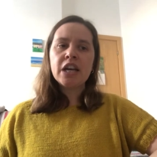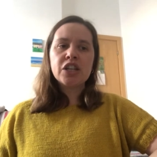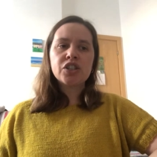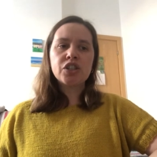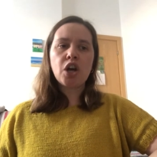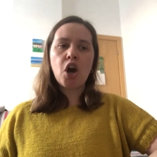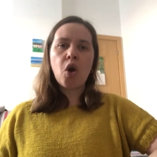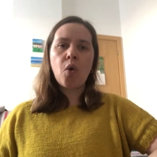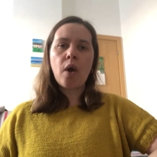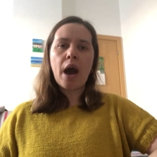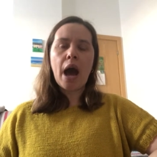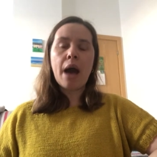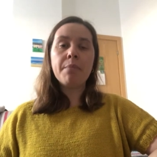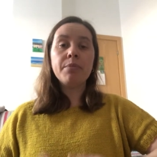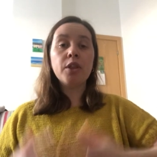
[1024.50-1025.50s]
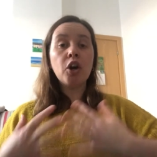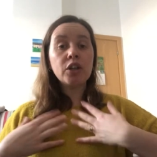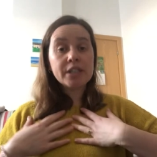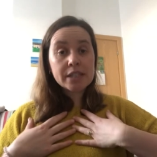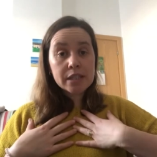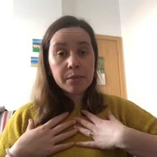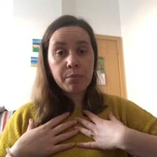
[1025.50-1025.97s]
so I'm
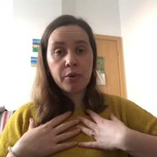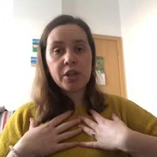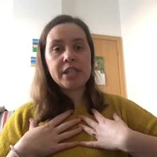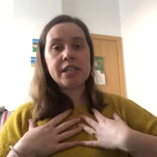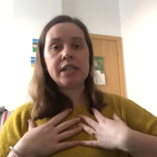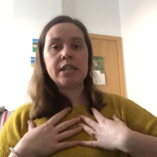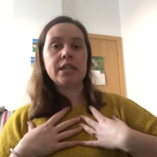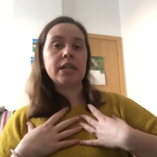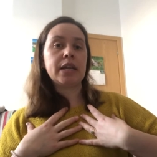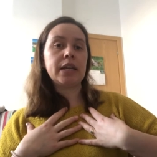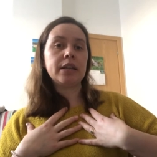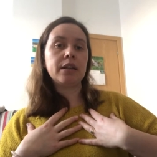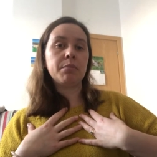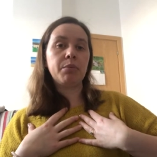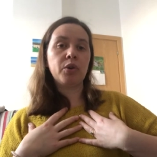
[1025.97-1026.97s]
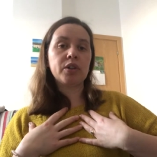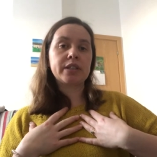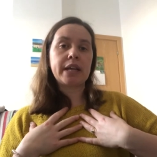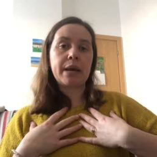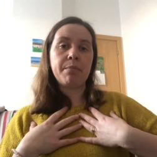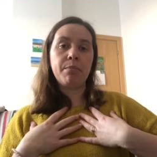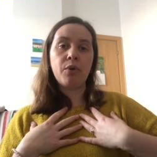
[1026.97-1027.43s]
not disappointed in the books
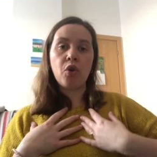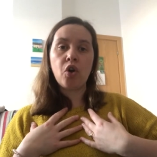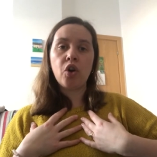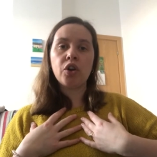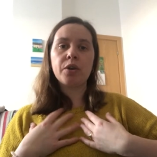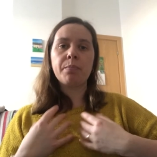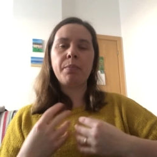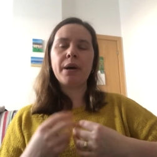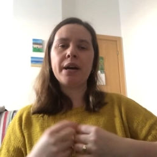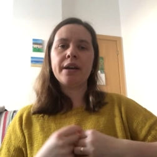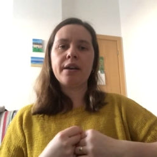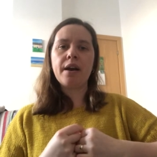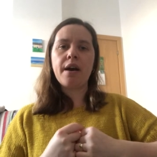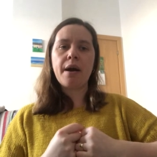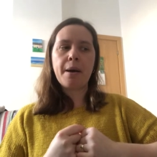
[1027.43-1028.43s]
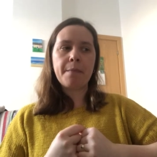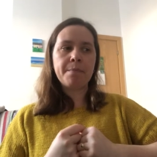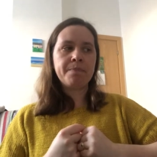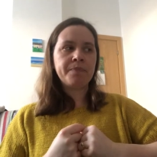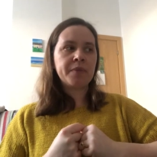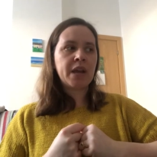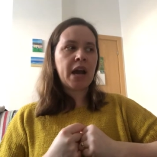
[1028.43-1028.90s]
I bought but um,
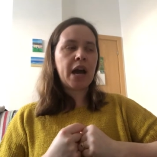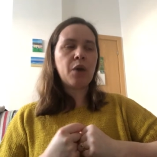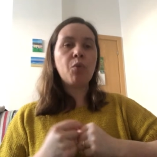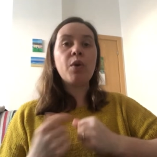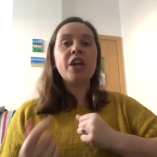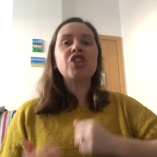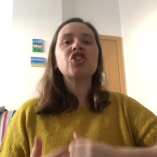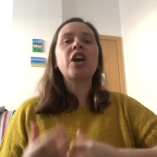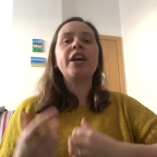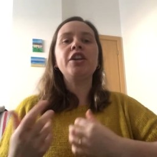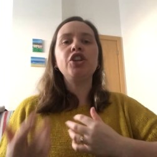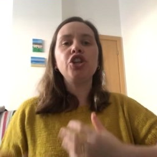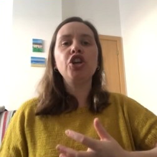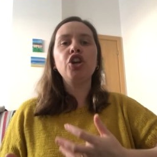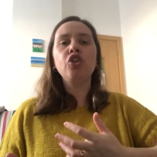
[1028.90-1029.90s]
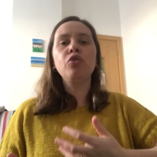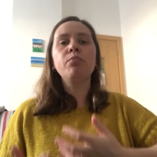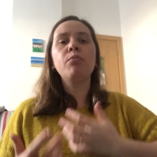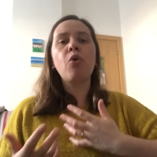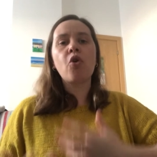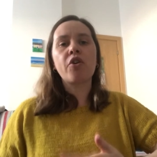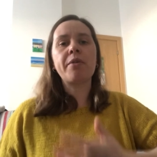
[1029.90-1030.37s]
I wish I knew
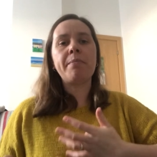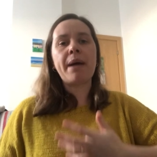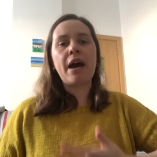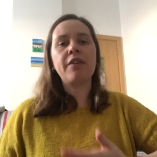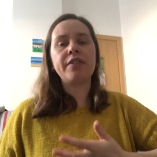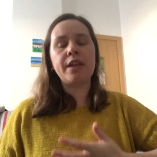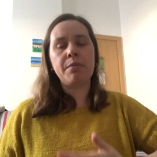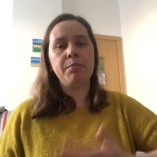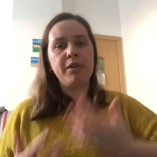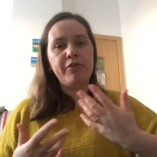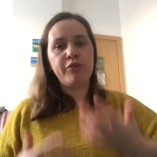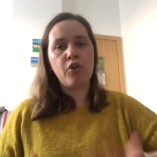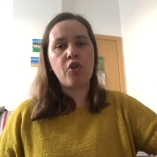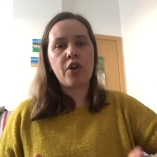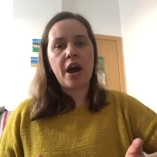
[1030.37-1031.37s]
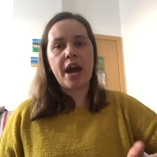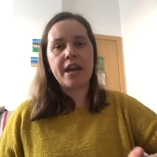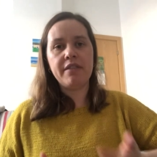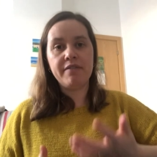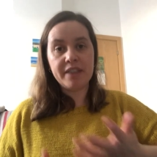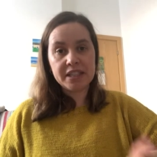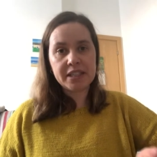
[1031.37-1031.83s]
more about them before I
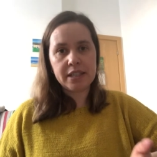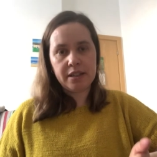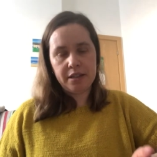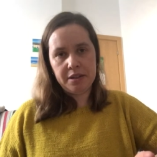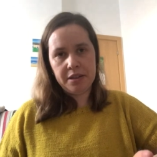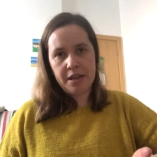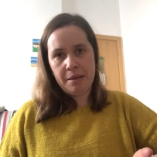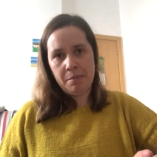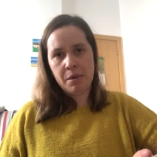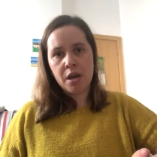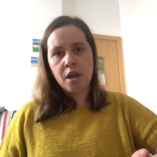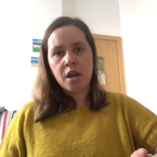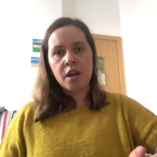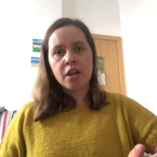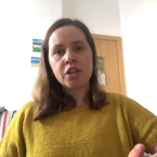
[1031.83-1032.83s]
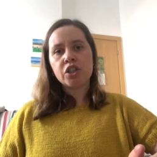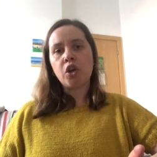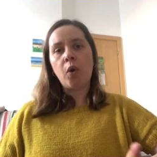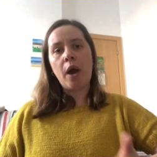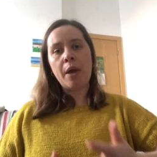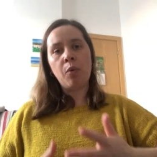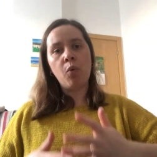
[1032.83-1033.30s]
invested in them. So
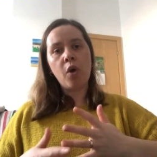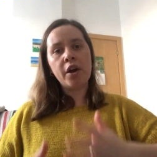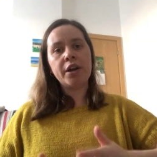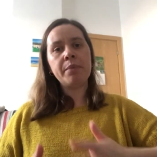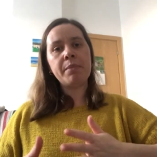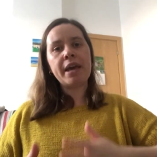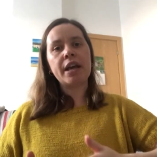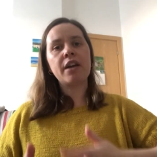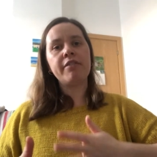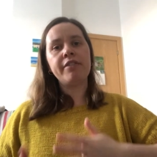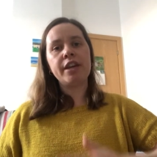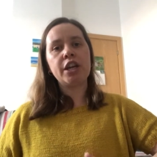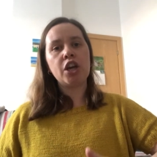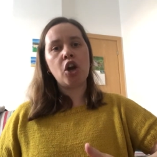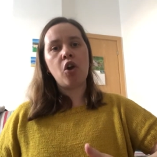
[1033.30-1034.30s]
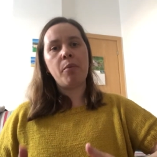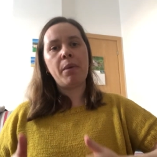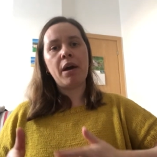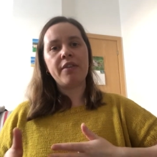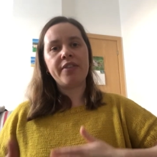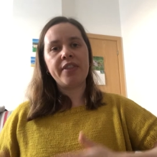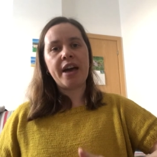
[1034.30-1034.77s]
I want to make a video
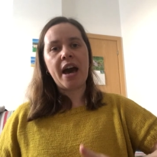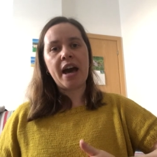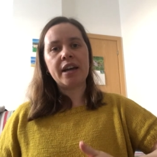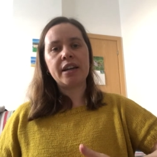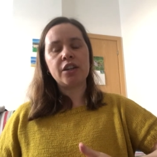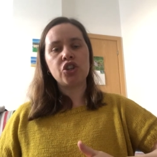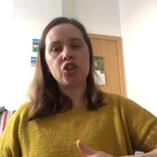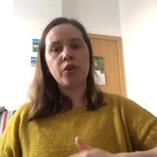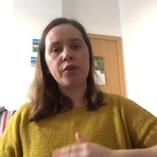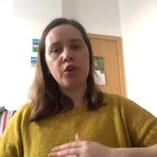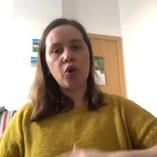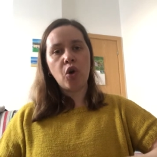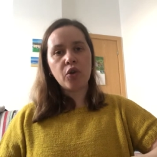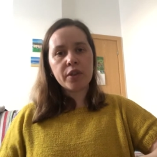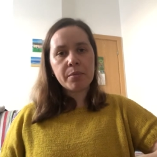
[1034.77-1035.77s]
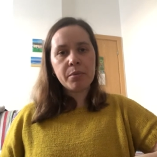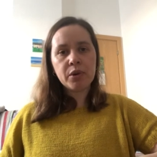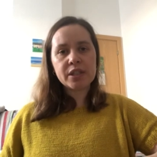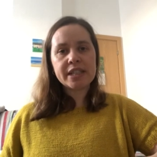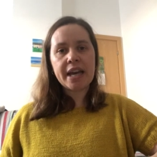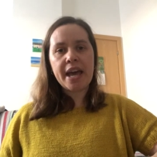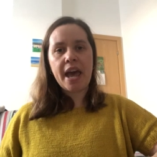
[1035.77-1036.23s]
about that and show you all the
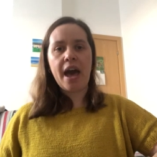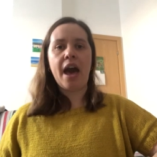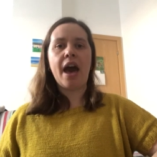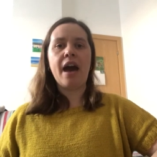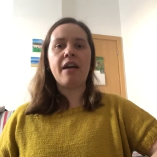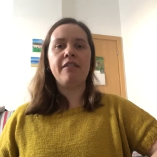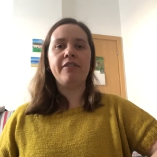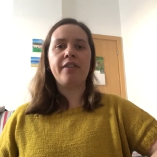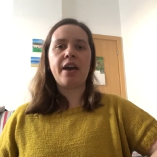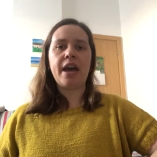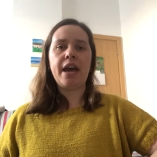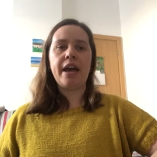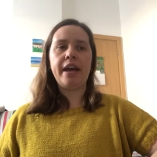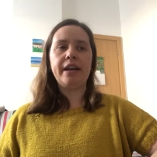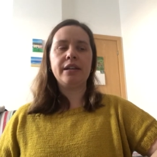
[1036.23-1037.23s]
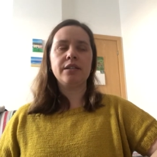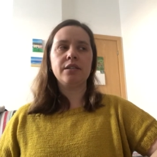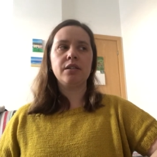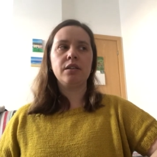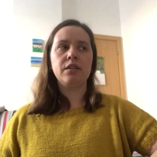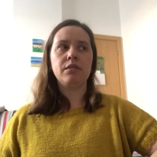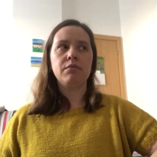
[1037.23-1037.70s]
books I have and
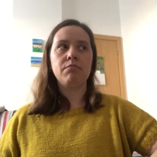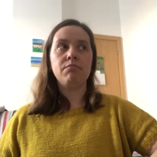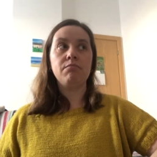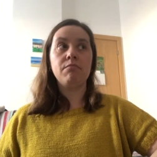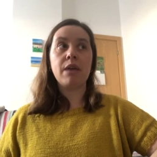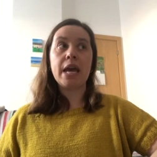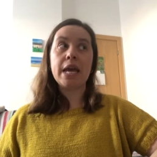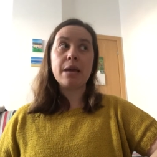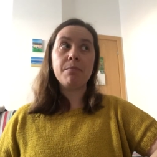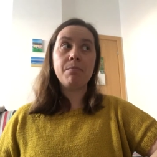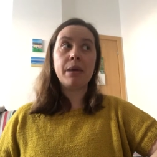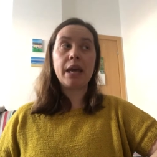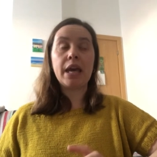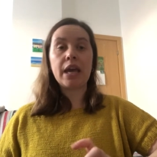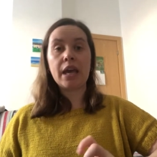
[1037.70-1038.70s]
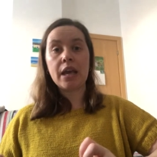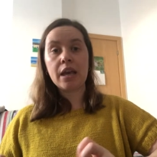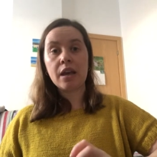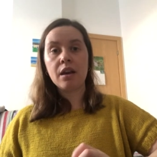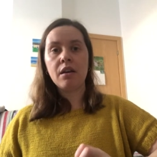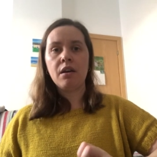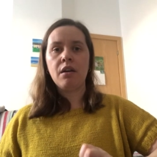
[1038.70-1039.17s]
maybe